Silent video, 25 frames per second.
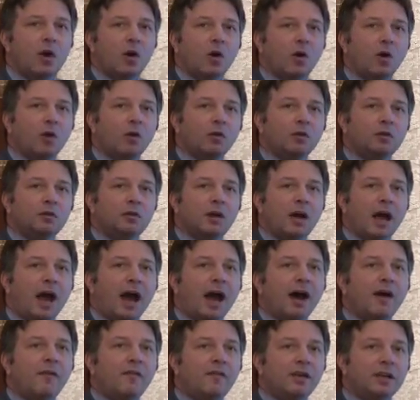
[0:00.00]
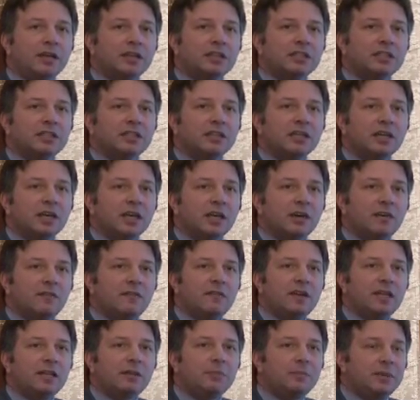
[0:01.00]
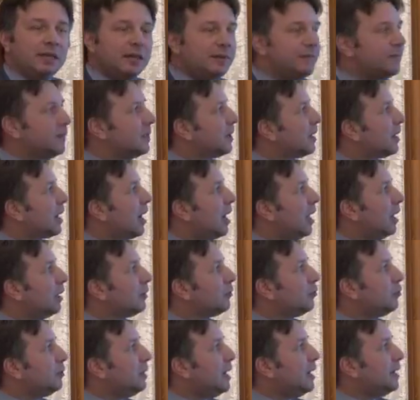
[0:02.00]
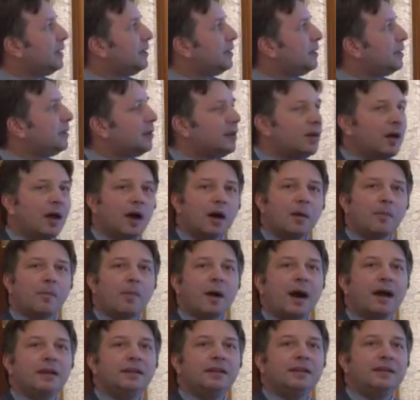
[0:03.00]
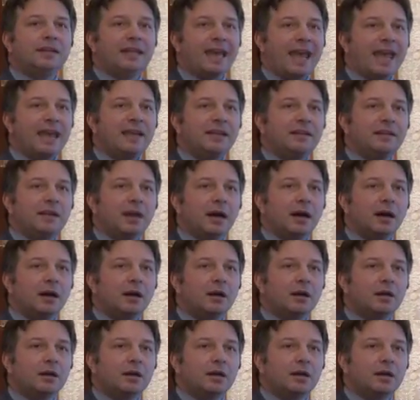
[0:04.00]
all the average will be calculated by the data